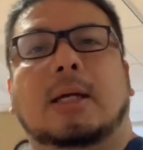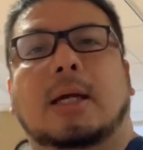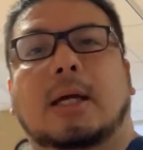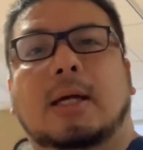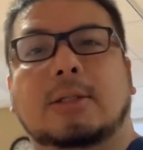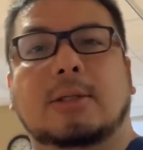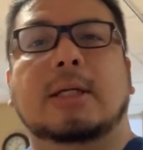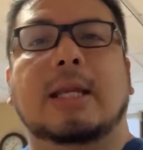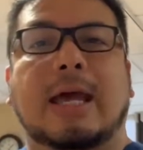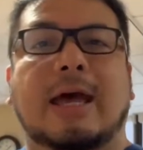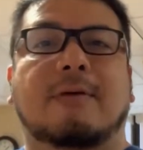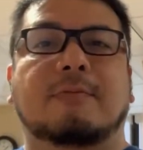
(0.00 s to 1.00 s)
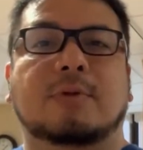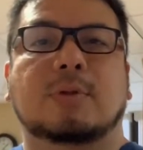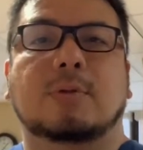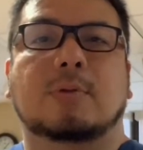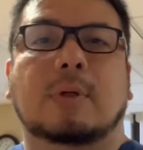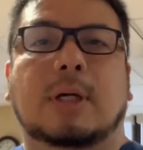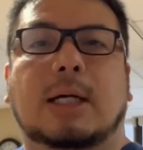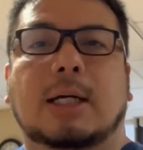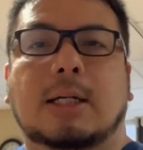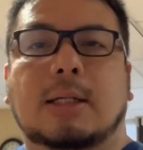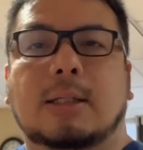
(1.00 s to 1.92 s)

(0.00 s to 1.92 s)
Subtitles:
you're gonna have to